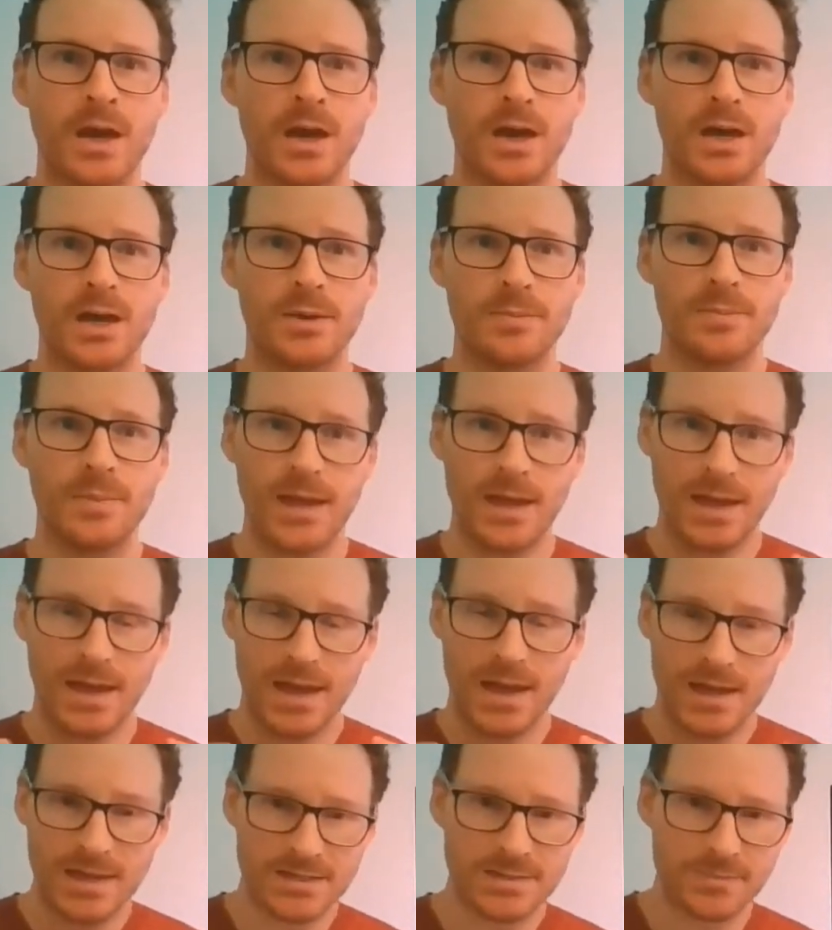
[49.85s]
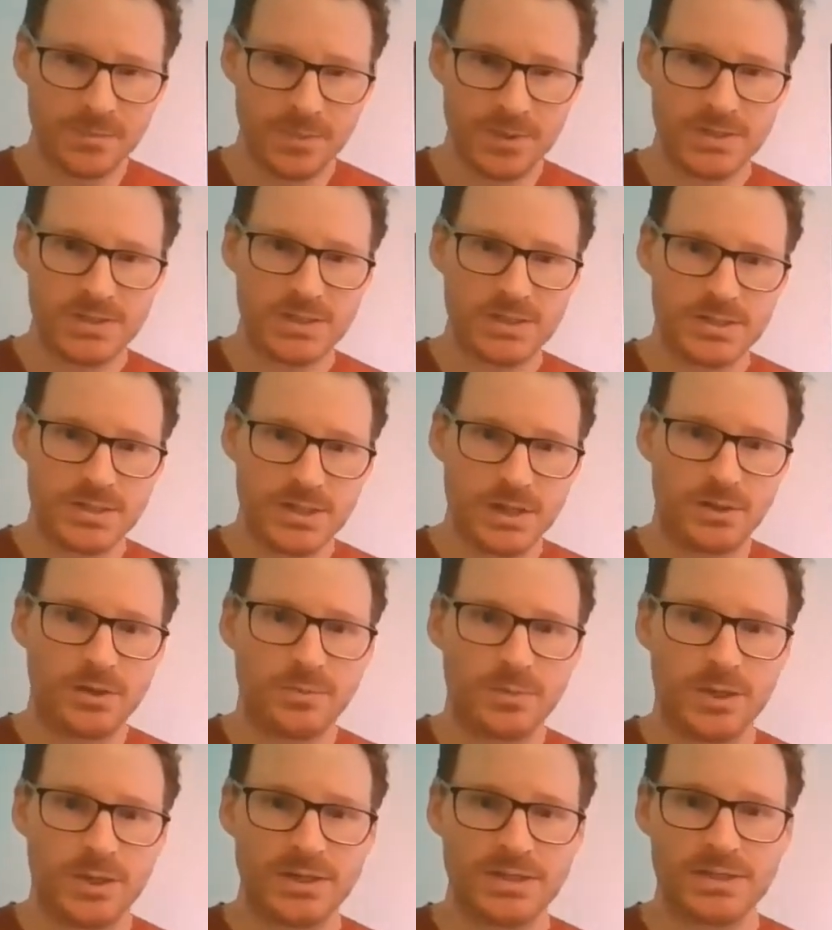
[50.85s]
Um, as a business owner
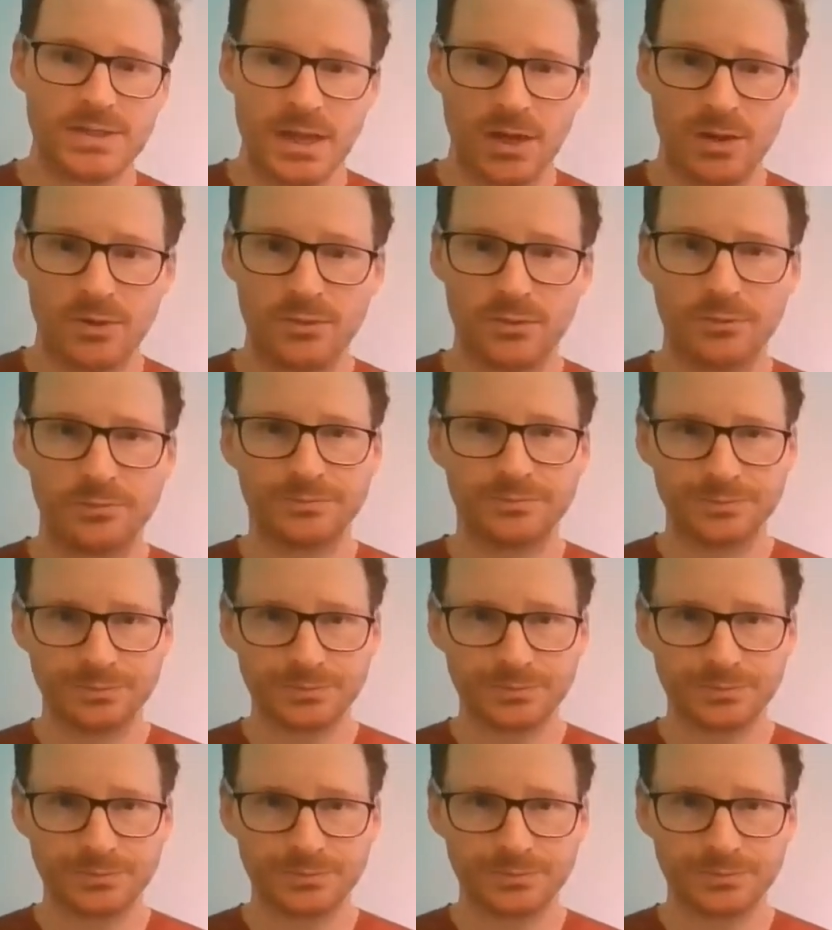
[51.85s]
myself,